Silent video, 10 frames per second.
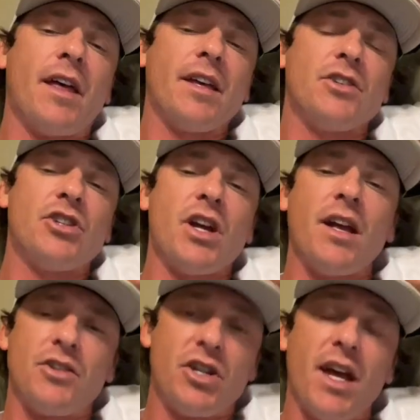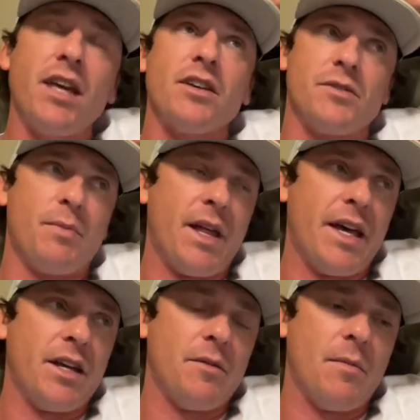Like uh, Ch- Chaka's
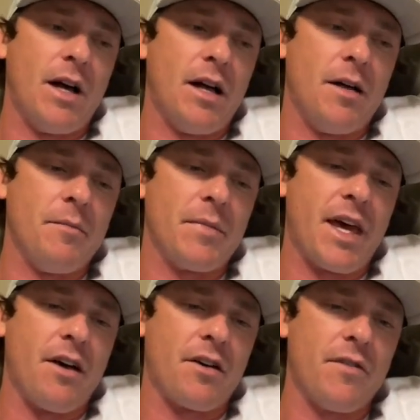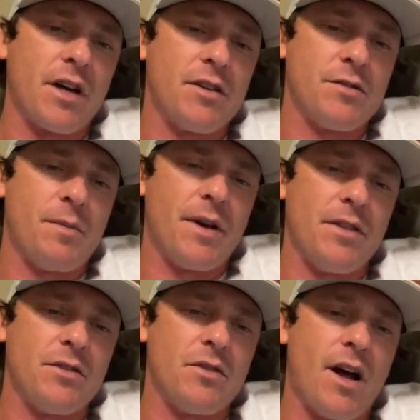playing him. Um, Calcavecchia's
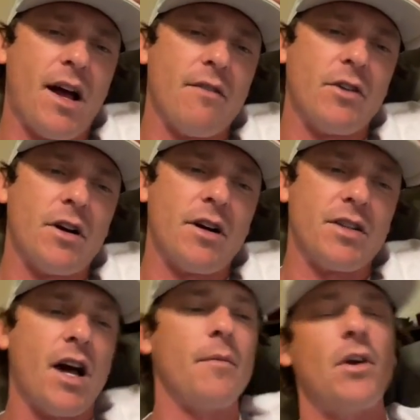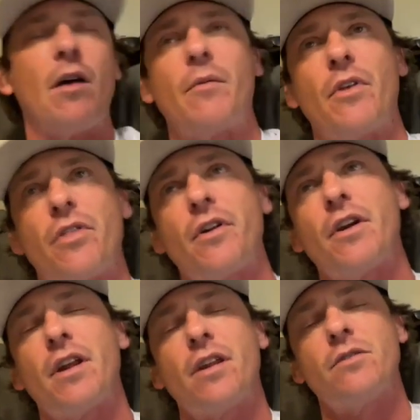playing the driver. Tommy Armour the
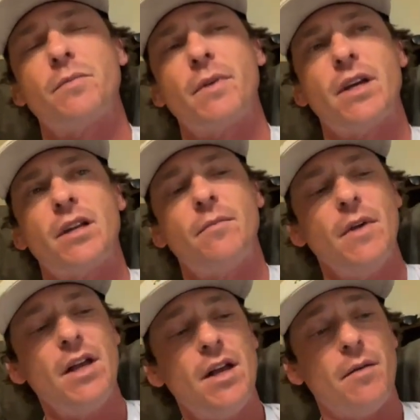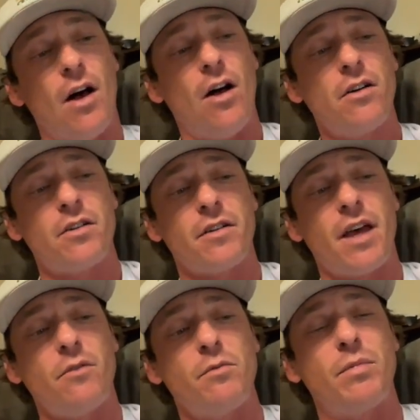third, I know, is playing him. Alker,
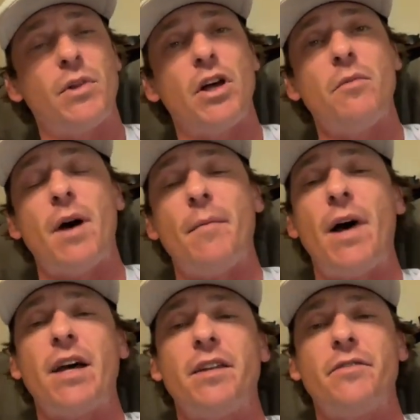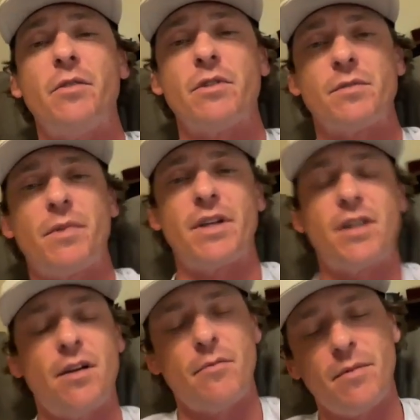that would blow my mind if he wasn't playing
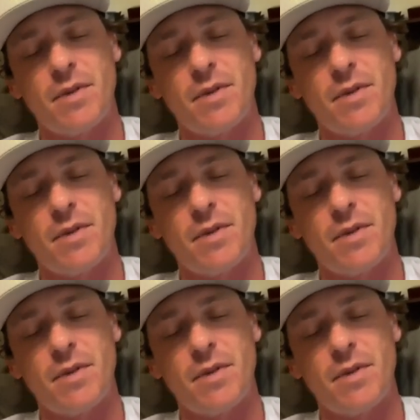Taylor,